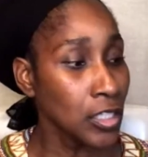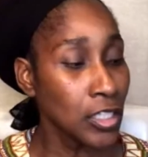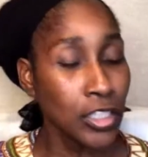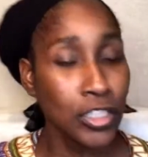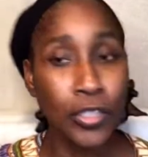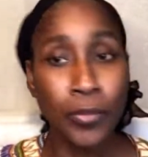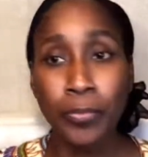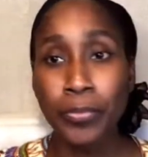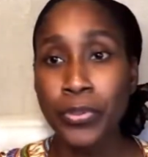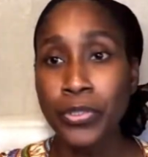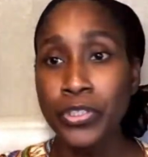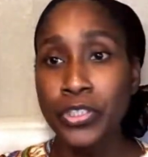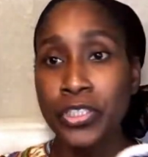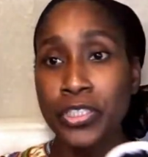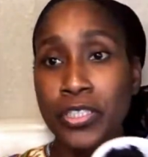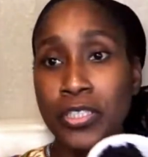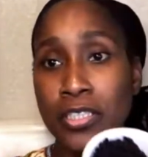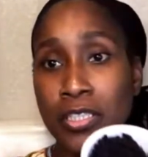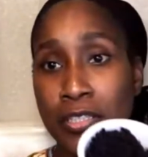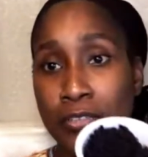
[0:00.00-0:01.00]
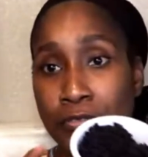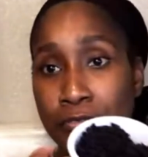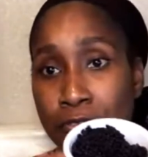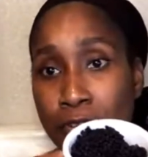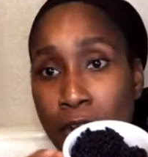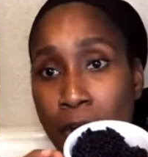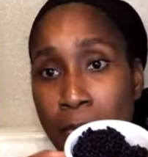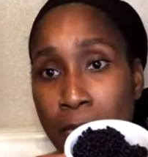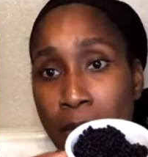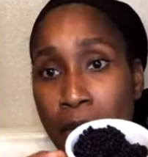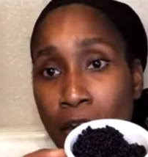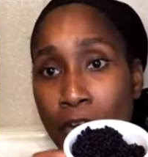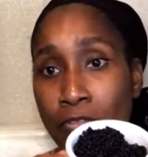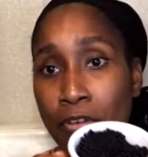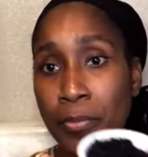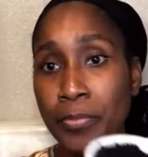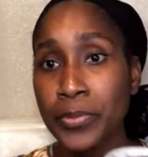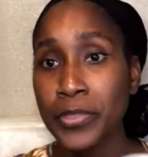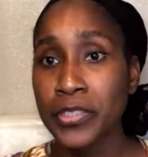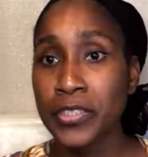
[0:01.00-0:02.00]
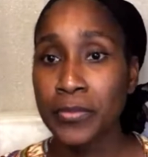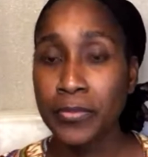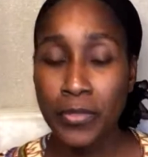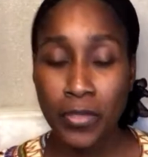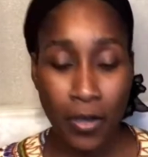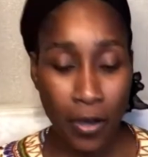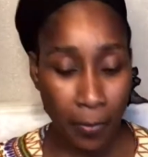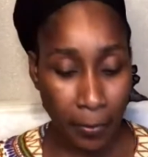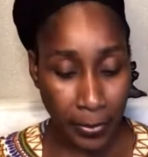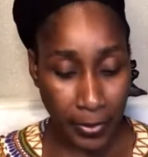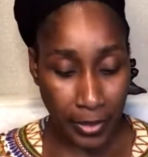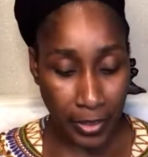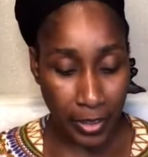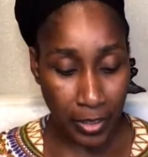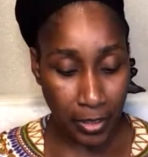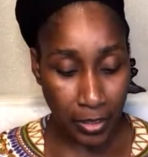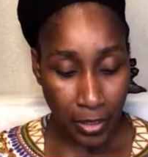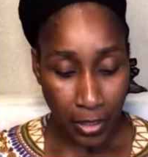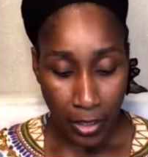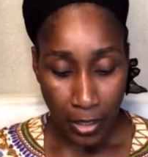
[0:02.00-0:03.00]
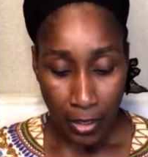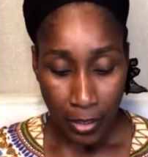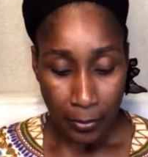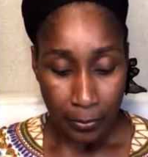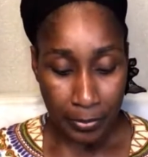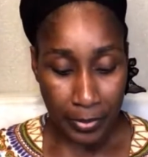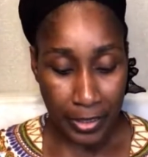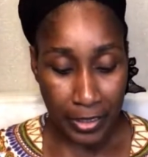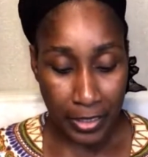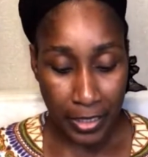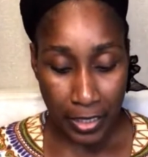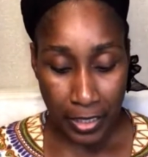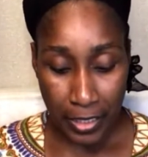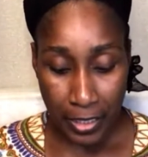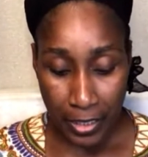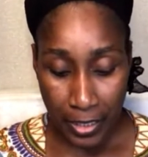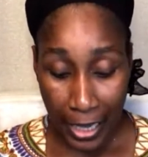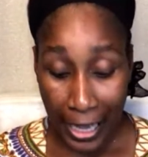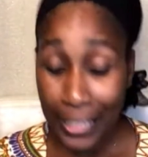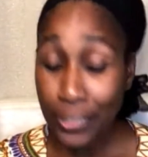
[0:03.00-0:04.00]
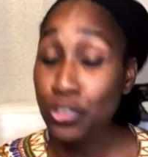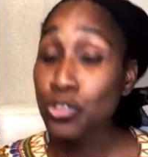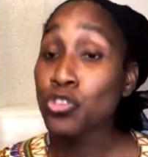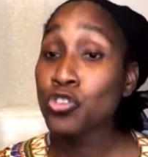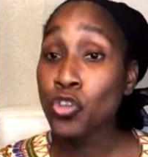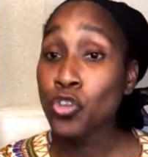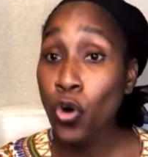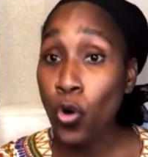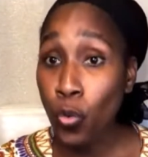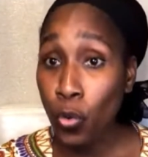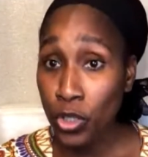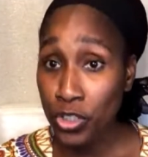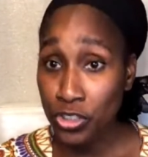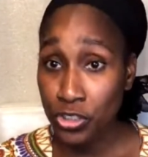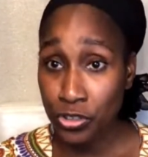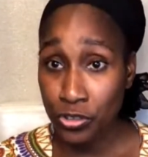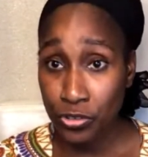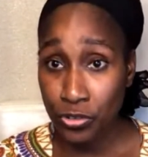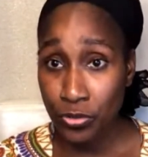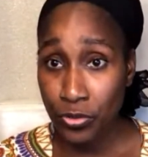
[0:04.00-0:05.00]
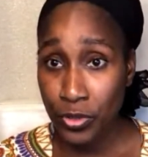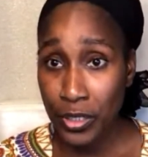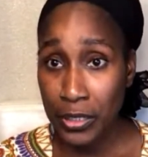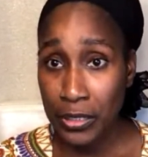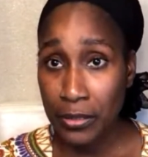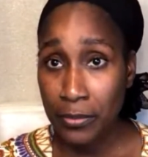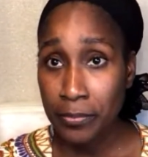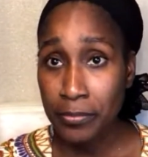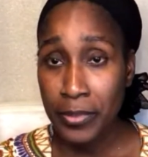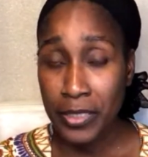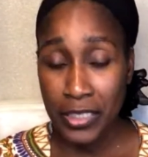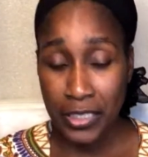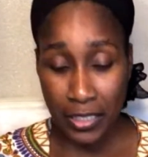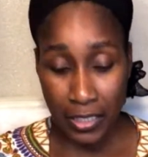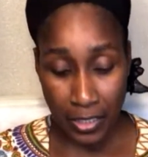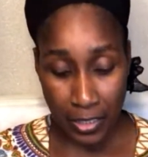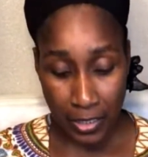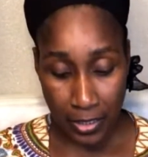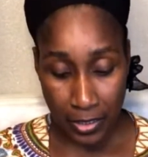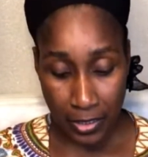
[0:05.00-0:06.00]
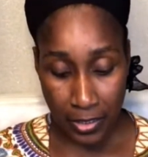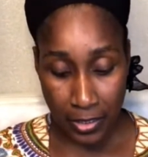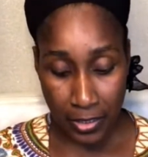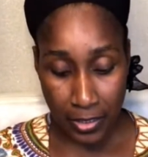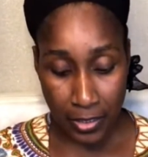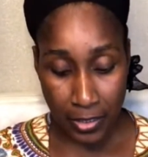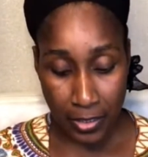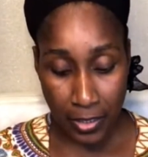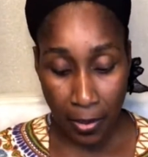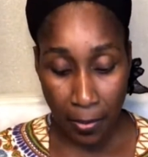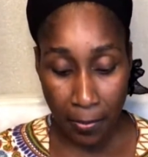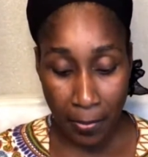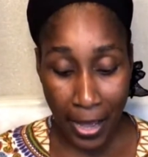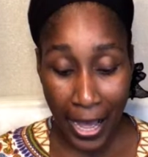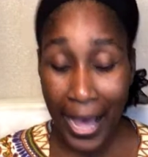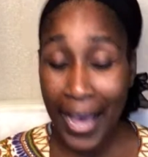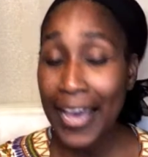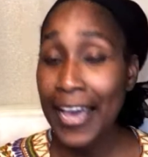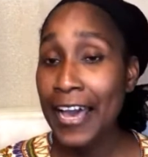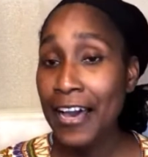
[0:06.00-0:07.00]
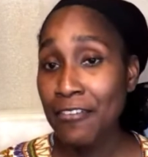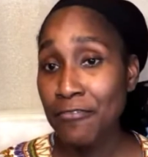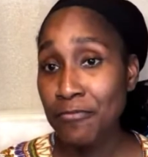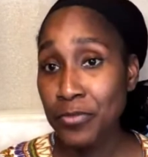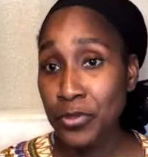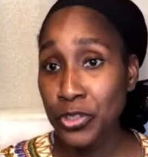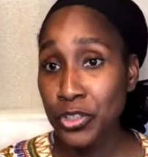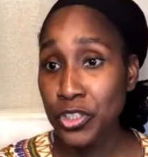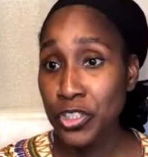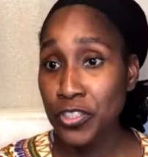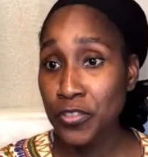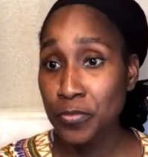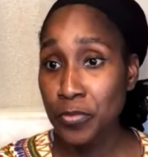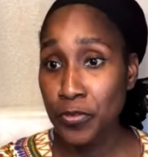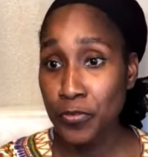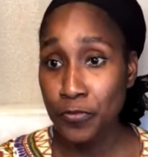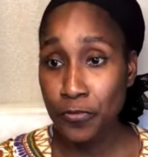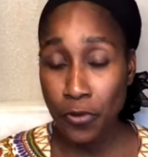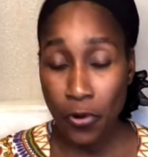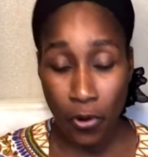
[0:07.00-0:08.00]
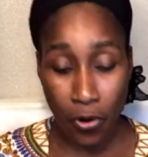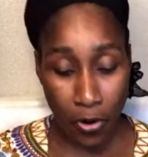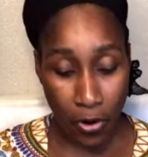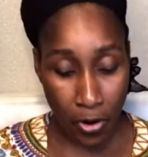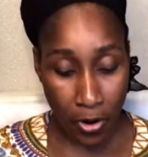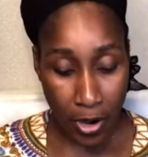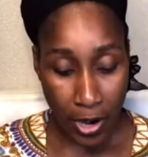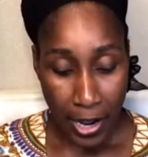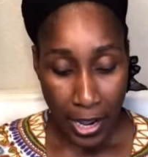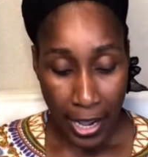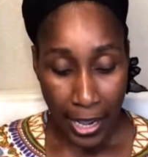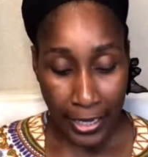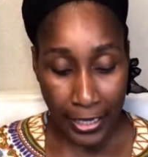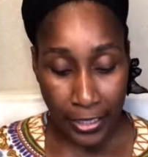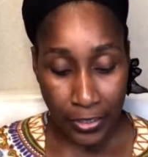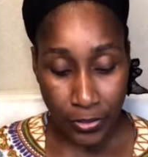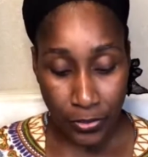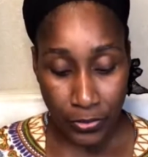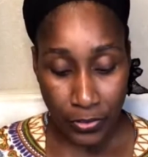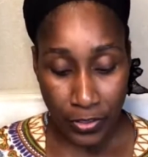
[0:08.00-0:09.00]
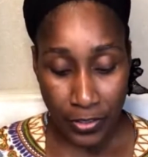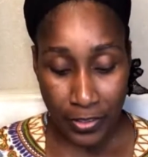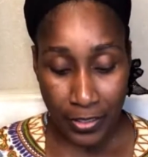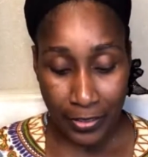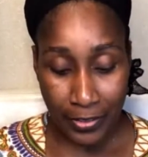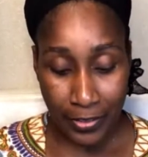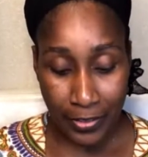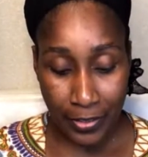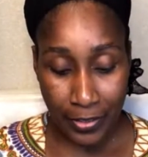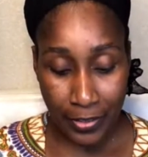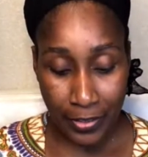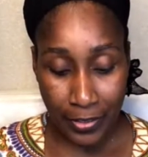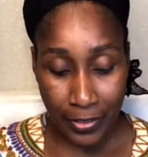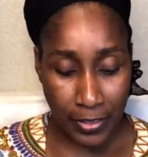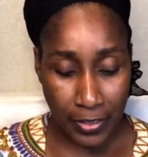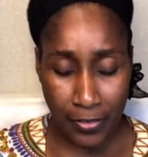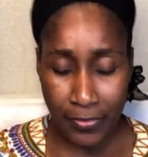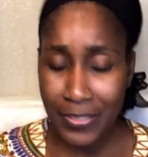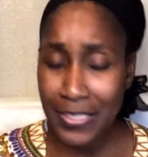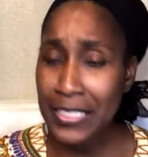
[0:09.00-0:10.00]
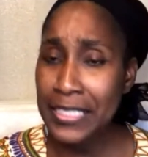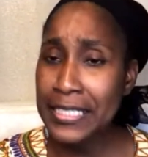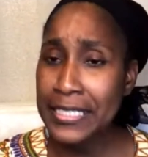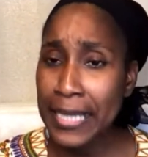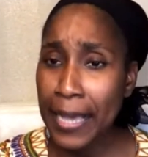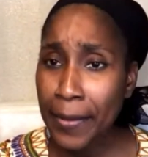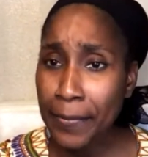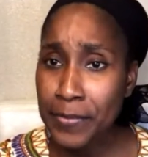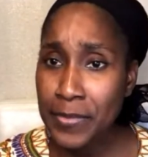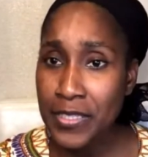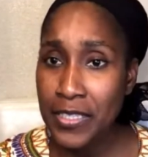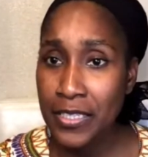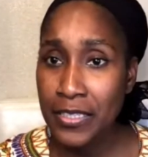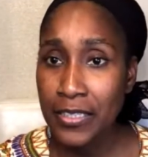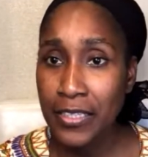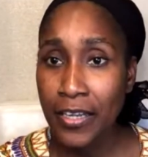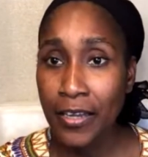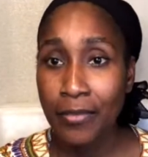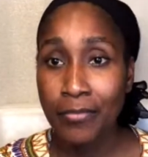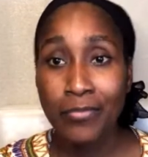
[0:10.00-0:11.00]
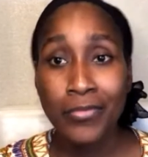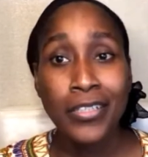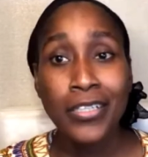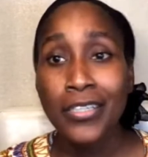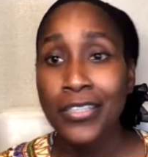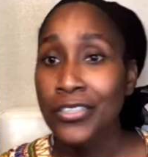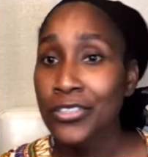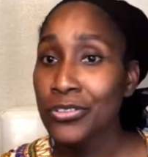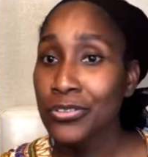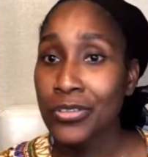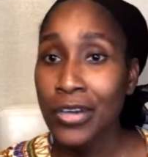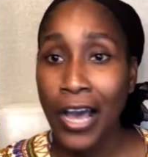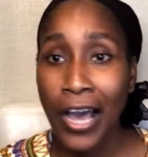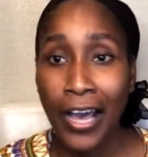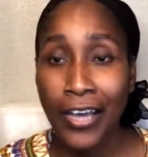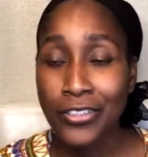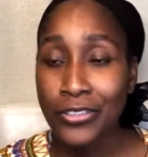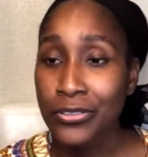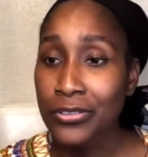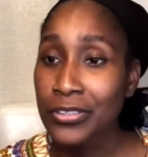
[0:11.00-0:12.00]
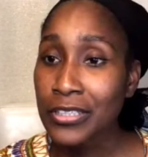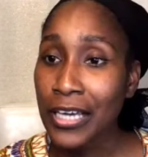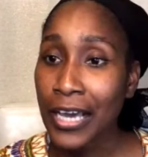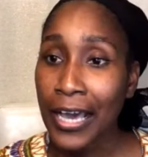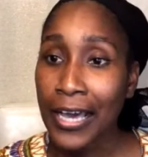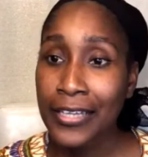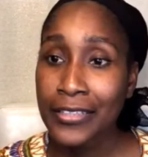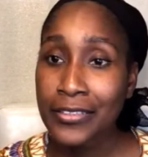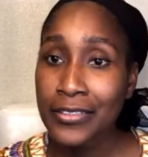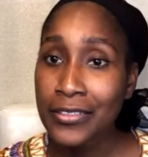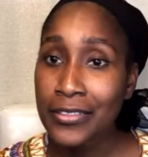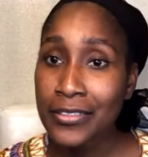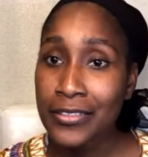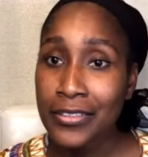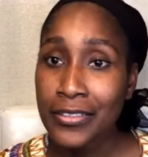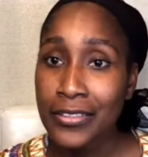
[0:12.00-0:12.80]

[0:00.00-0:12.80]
you're purchasing from a reputable company, because and you know what you're doing, because some I have purchased before and I noticed that there are lots of stems in them. You can't